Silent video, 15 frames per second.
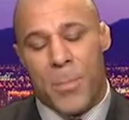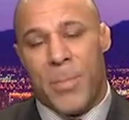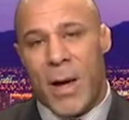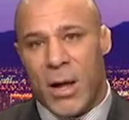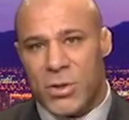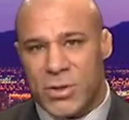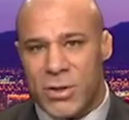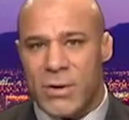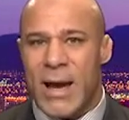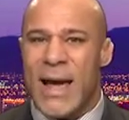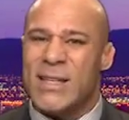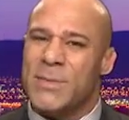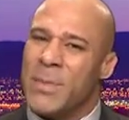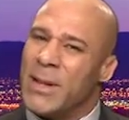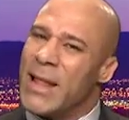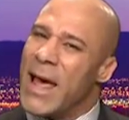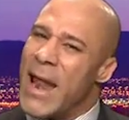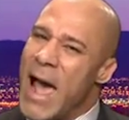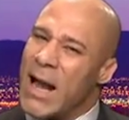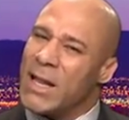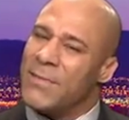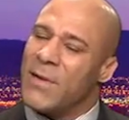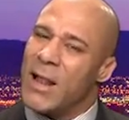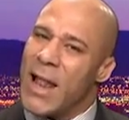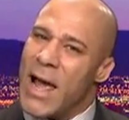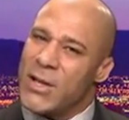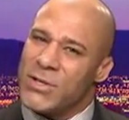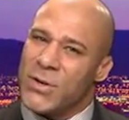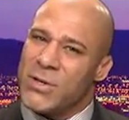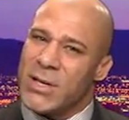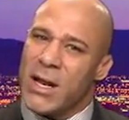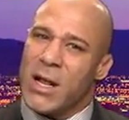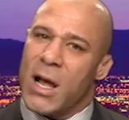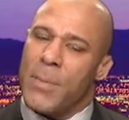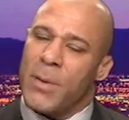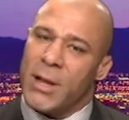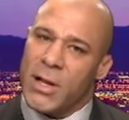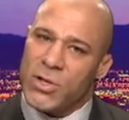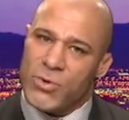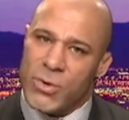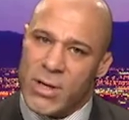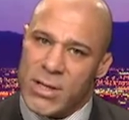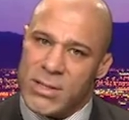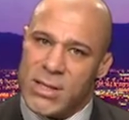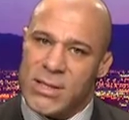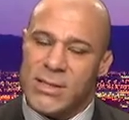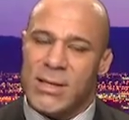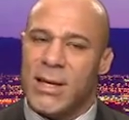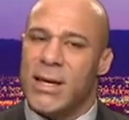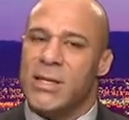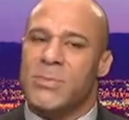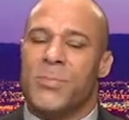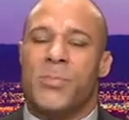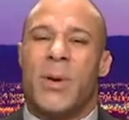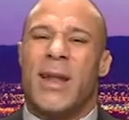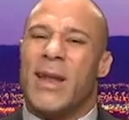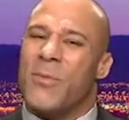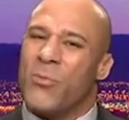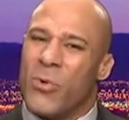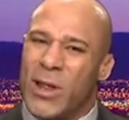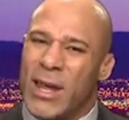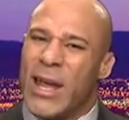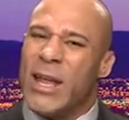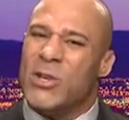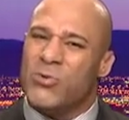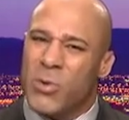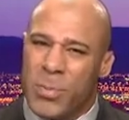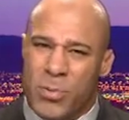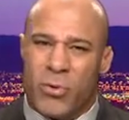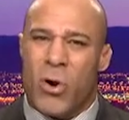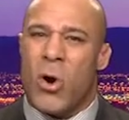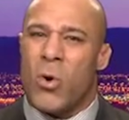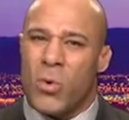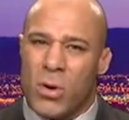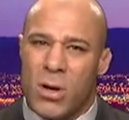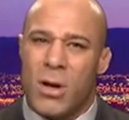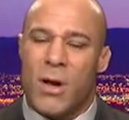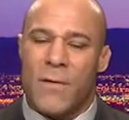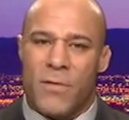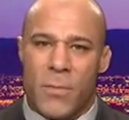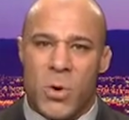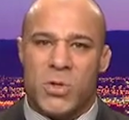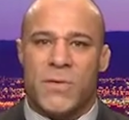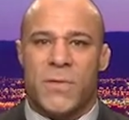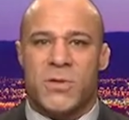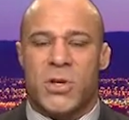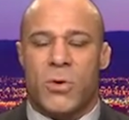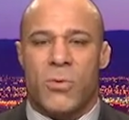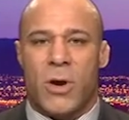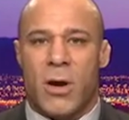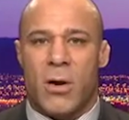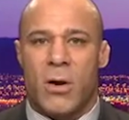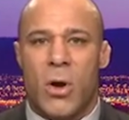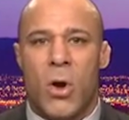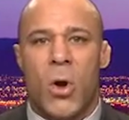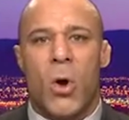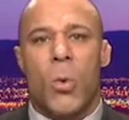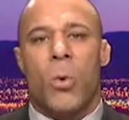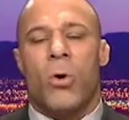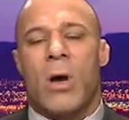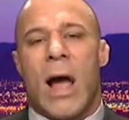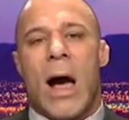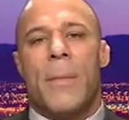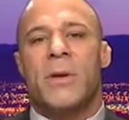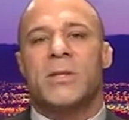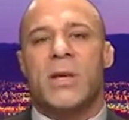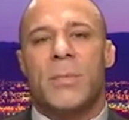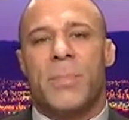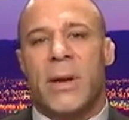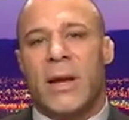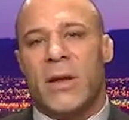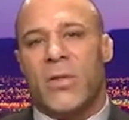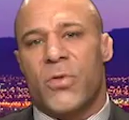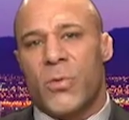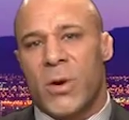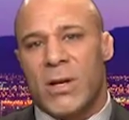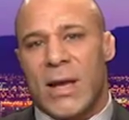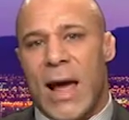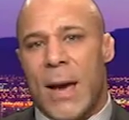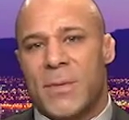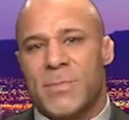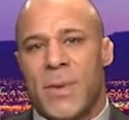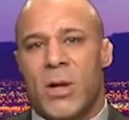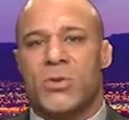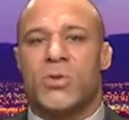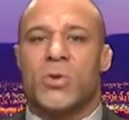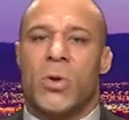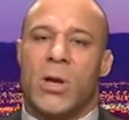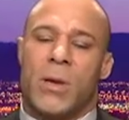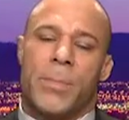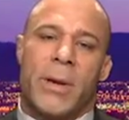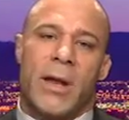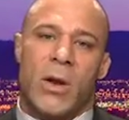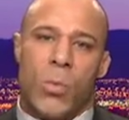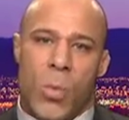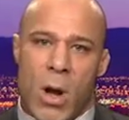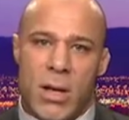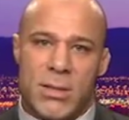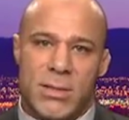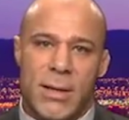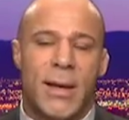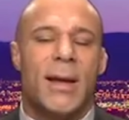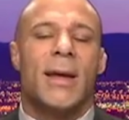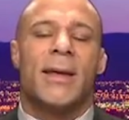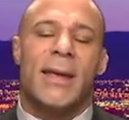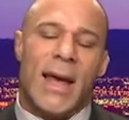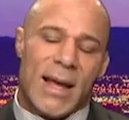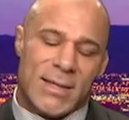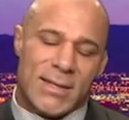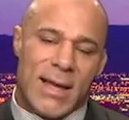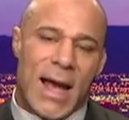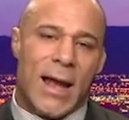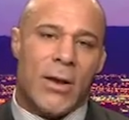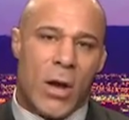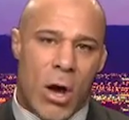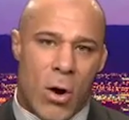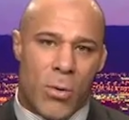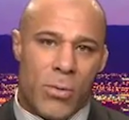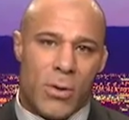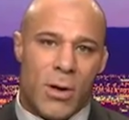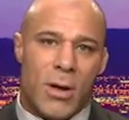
BELCHER hasn't been that active in the last year. He's had a couple injuries. He's been really injury-prone for most of his career. Where OKAMI's competed 3 times, BELCHER's only competed once. Yes, I know.